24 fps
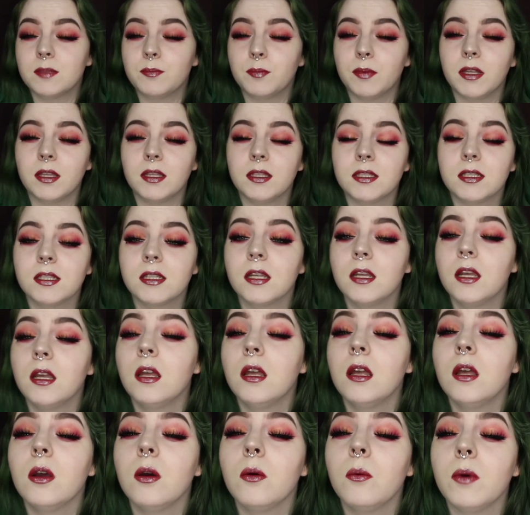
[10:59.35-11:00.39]
but
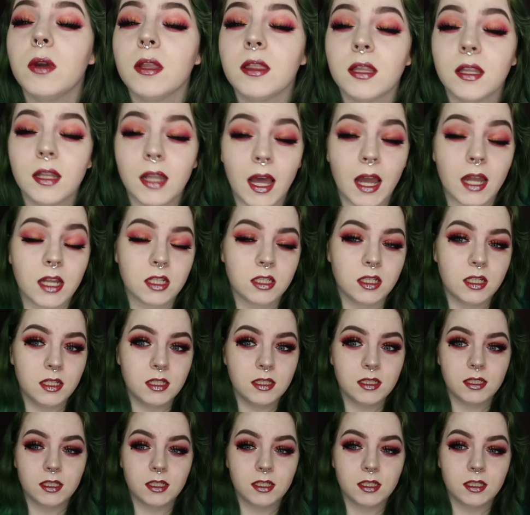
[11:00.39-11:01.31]
with the lashes,